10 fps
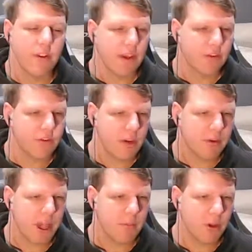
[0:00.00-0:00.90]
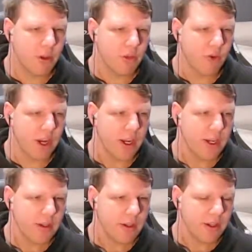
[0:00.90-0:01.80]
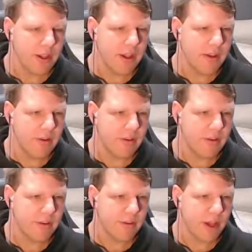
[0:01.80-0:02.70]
the ExtremeCap U3 is